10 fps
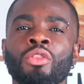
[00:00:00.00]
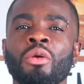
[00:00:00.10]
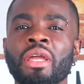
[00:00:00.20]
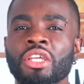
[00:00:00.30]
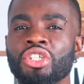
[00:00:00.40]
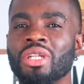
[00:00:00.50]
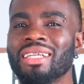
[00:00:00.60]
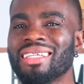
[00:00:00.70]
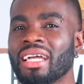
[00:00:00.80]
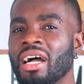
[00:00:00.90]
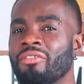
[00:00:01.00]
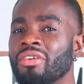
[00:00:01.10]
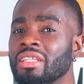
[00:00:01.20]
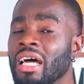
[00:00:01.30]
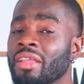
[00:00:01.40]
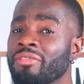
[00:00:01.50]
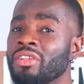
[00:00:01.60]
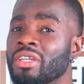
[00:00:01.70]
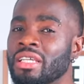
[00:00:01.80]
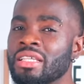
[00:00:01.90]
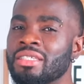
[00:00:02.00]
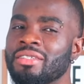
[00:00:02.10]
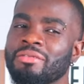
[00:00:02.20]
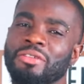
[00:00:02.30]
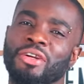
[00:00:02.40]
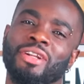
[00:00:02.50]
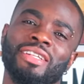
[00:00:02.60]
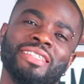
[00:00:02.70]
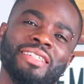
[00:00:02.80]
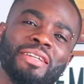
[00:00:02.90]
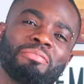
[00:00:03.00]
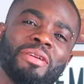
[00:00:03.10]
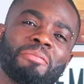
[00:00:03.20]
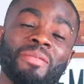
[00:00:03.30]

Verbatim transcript: The issue that I have with that video is you're not seeing me.